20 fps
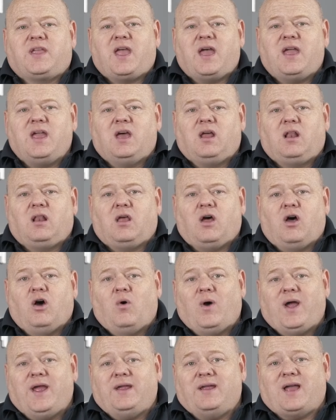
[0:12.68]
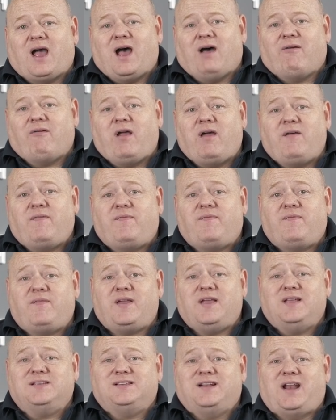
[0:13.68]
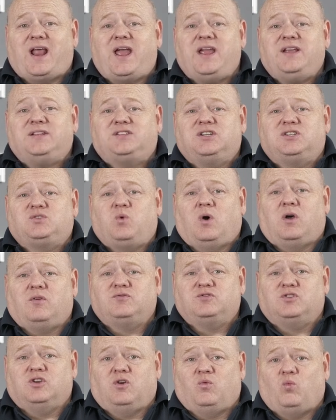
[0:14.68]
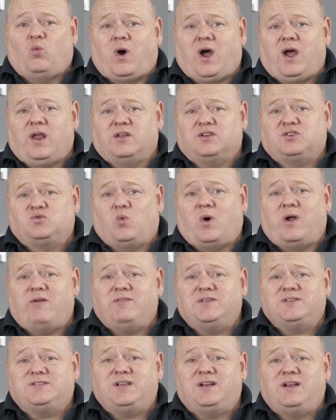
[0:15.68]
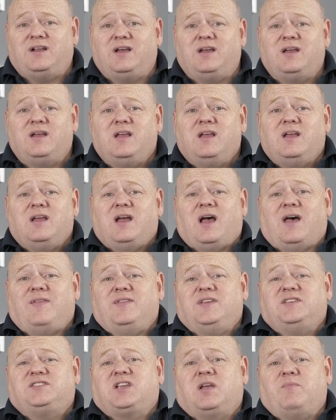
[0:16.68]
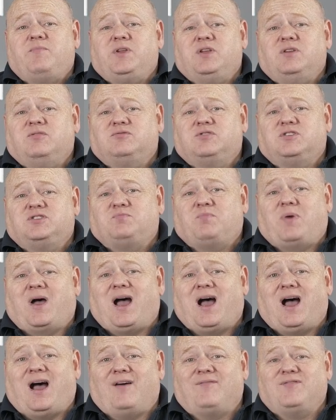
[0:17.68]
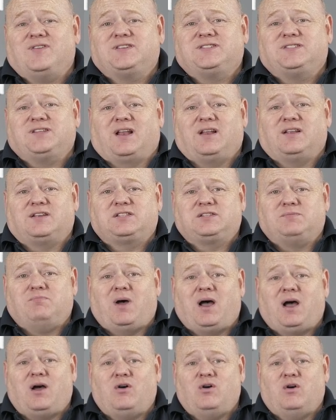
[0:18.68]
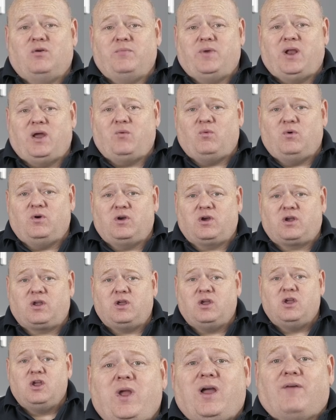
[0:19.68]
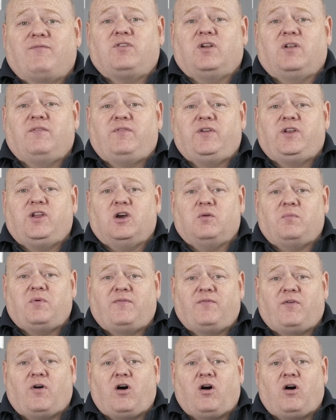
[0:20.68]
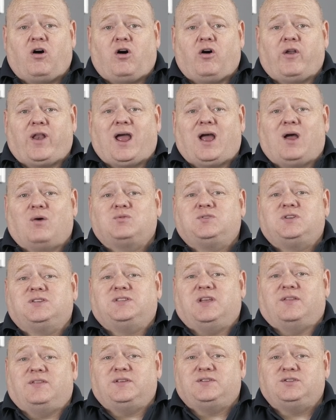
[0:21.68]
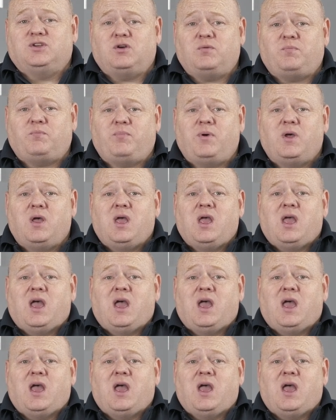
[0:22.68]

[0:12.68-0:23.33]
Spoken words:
KL08RF is an 8 to 12 zone wireless wiring center, and this can be used as part of the Salus Smart Home network. We have done a video before on how to set this up,